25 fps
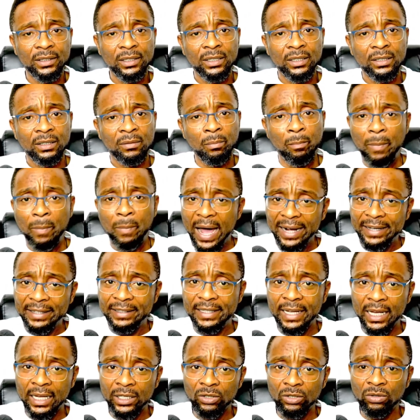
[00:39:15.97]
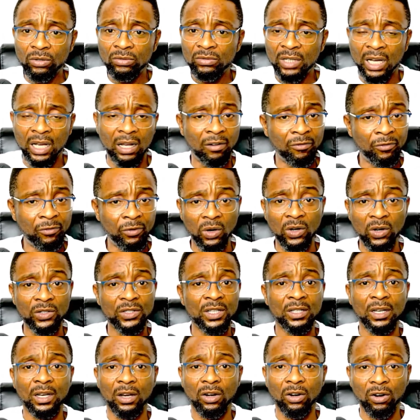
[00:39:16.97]
Back then, I have forgotten
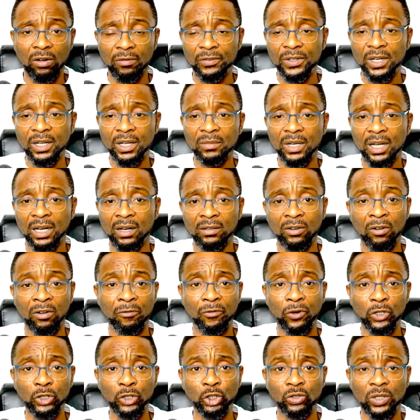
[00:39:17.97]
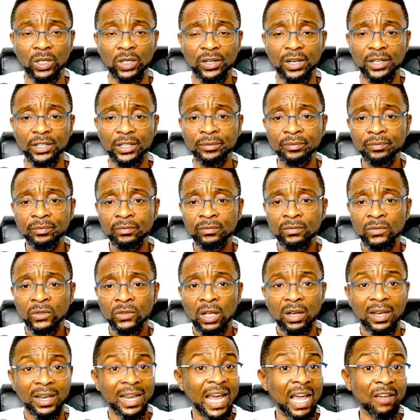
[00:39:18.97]
a lot of them now, unfortunately.
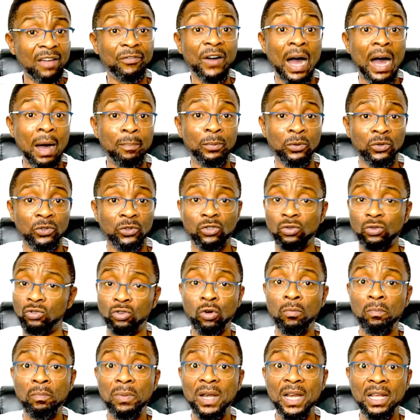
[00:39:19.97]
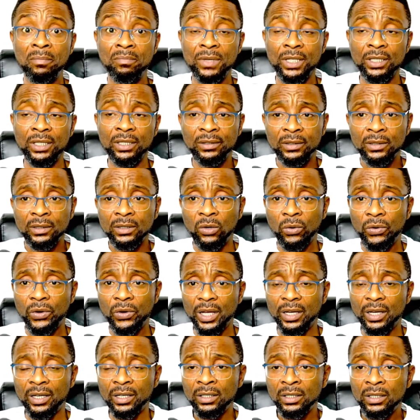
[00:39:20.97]
Life happens, so don't blame me,
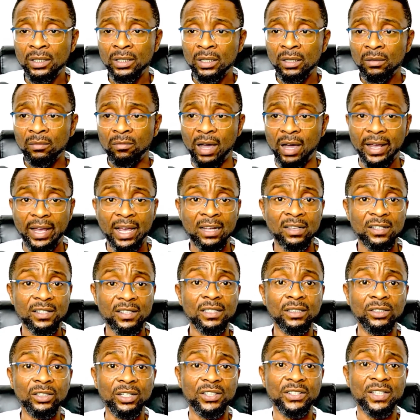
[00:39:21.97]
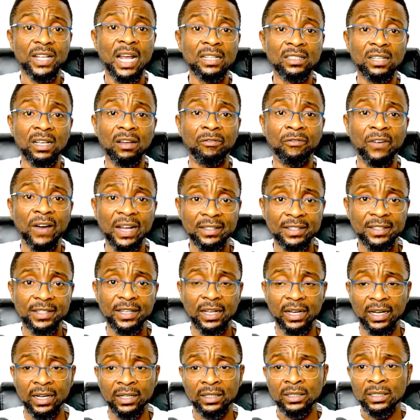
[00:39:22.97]
okay? I can still recite a Fatiha.
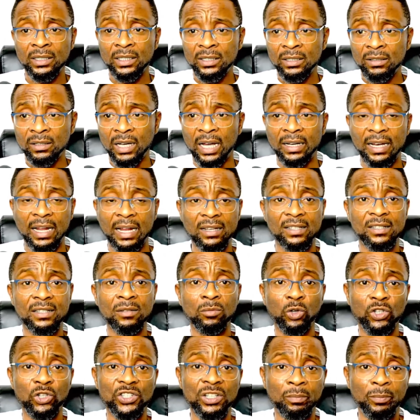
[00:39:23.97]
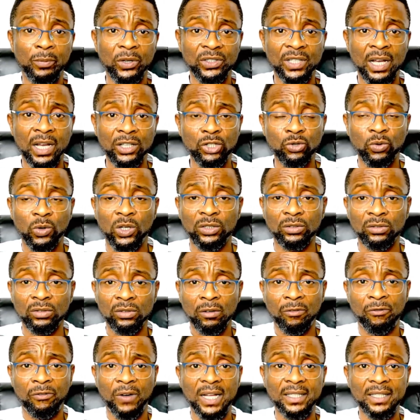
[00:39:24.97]
And that's the most important one,
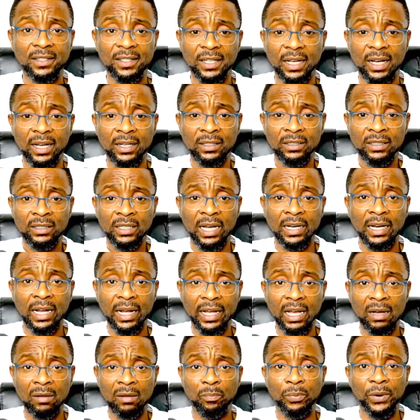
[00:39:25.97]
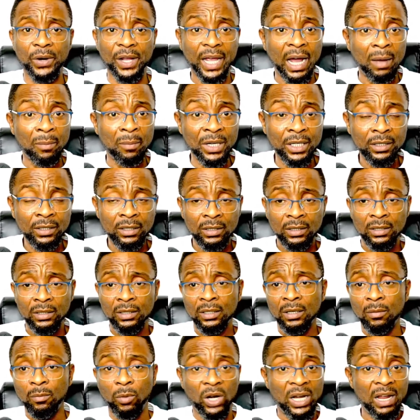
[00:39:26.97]
Fatiha. And I can pray. Abi?
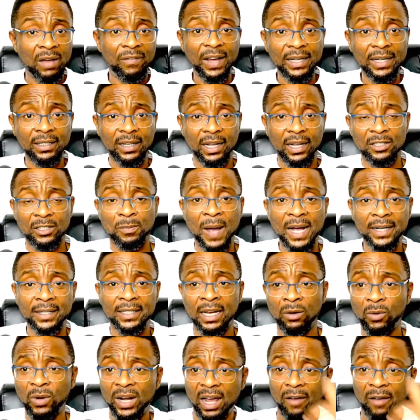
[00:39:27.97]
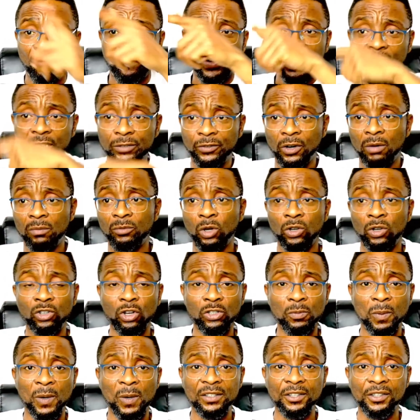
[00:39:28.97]
But nevertheless, back then, when I finished from all those
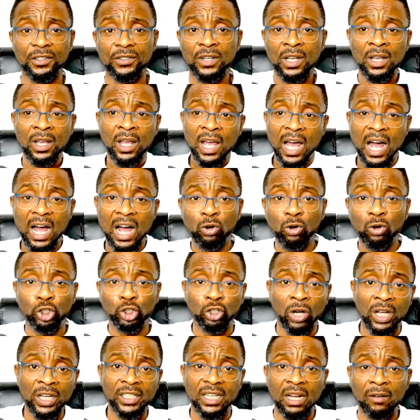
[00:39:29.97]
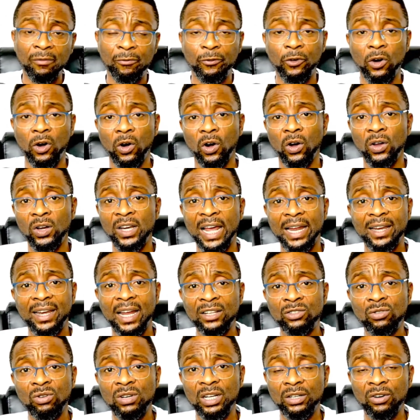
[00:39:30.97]
places, I go join them for
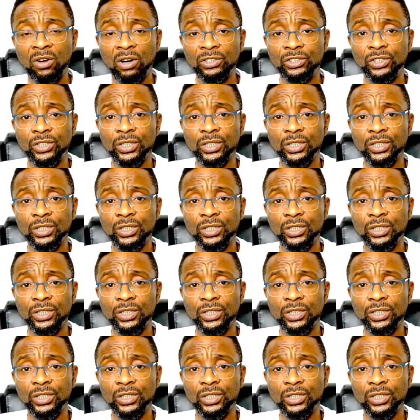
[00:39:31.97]
Lailatul Qadr.